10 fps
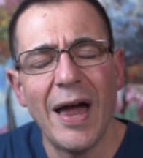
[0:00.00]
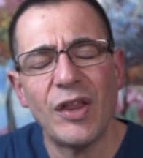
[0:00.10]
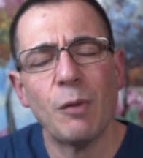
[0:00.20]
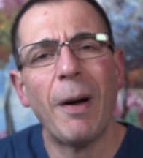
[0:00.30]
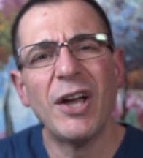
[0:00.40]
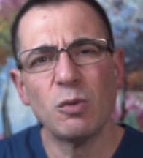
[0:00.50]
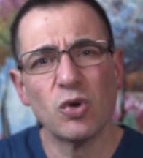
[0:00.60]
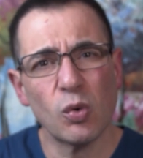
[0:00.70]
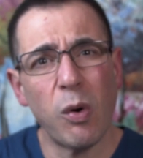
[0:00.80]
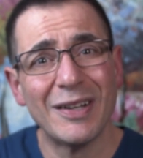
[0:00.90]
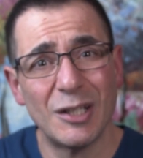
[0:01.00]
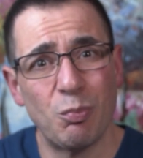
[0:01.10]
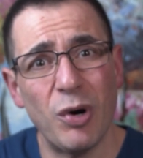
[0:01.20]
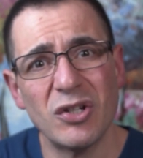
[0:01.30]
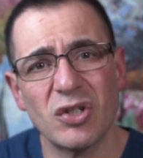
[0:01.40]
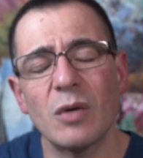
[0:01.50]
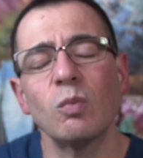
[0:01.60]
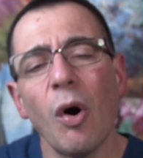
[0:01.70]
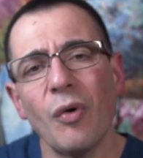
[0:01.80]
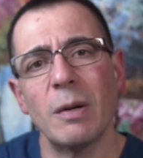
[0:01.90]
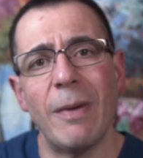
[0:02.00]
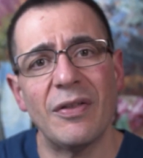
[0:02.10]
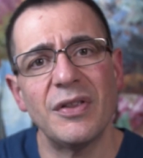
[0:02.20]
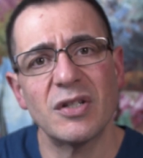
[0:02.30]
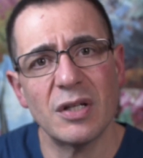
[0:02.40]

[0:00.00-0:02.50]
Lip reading: And the patient was quite depressed and worried about this.